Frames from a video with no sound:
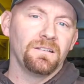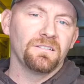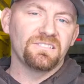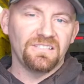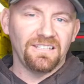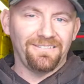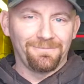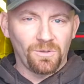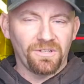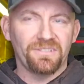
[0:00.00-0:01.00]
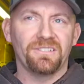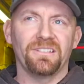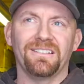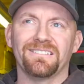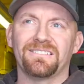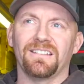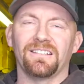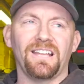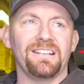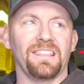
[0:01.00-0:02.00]
Steve Morris is a
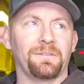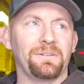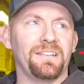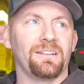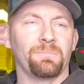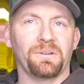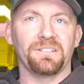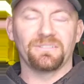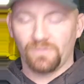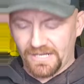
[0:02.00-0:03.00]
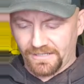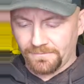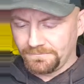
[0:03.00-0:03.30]
93 Caprice wagon.